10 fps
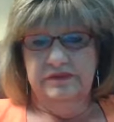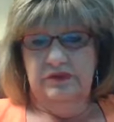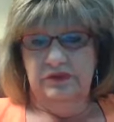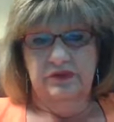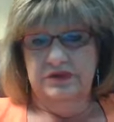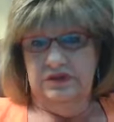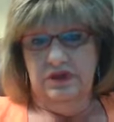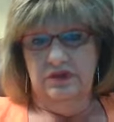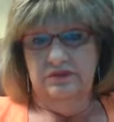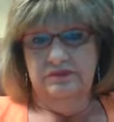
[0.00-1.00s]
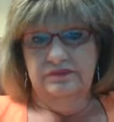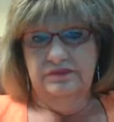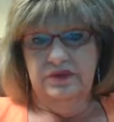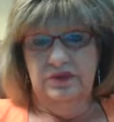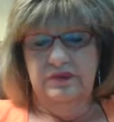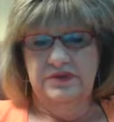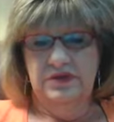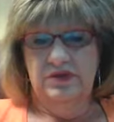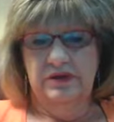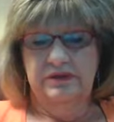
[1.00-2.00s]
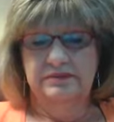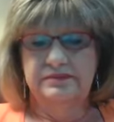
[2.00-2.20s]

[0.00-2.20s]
I'm real slow. So I'm sorry.